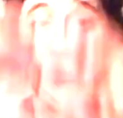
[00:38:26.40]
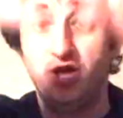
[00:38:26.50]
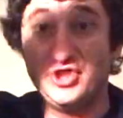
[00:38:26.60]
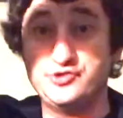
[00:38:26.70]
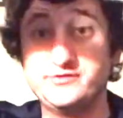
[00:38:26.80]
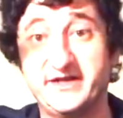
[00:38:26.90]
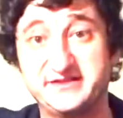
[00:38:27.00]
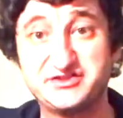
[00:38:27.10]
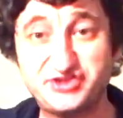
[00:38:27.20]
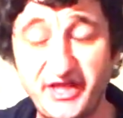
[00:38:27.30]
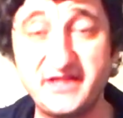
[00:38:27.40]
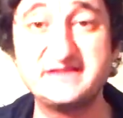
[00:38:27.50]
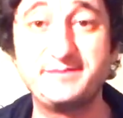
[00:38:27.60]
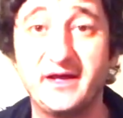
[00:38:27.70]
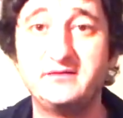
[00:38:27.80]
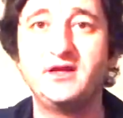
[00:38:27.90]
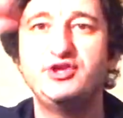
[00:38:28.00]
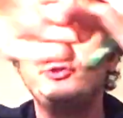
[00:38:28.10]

a United States, but